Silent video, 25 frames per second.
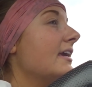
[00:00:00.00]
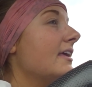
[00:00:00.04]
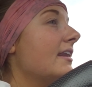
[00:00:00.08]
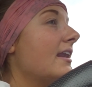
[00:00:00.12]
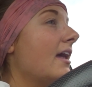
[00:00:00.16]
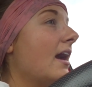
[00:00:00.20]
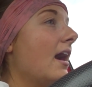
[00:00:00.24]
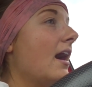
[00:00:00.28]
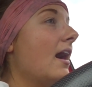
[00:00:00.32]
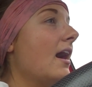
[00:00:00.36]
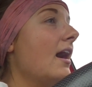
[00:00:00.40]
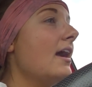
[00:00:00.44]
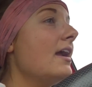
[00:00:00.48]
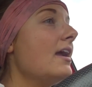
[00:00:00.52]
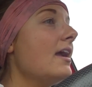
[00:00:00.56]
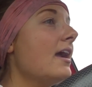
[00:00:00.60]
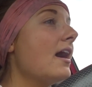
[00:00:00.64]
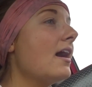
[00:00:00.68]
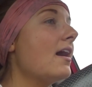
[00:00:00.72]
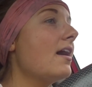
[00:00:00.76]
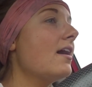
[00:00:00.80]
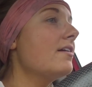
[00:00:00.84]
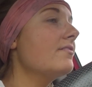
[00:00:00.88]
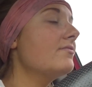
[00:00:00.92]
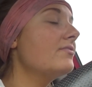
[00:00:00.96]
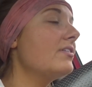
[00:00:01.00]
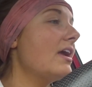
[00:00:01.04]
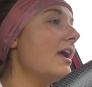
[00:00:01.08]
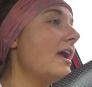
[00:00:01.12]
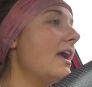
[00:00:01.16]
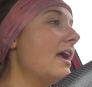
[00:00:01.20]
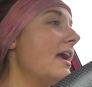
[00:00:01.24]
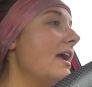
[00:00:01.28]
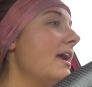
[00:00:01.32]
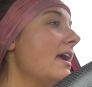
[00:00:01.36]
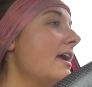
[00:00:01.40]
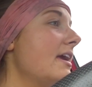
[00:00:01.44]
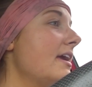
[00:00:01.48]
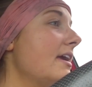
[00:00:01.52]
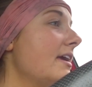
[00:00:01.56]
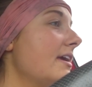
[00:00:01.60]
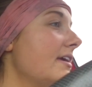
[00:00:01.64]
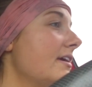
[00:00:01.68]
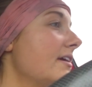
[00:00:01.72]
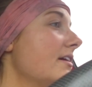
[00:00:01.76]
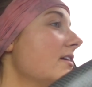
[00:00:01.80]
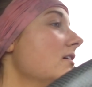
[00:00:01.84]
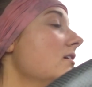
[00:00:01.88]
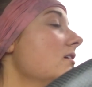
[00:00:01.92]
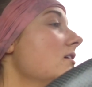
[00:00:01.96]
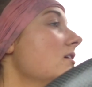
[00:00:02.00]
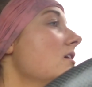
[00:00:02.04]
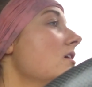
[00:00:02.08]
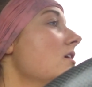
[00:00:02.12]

Can I have a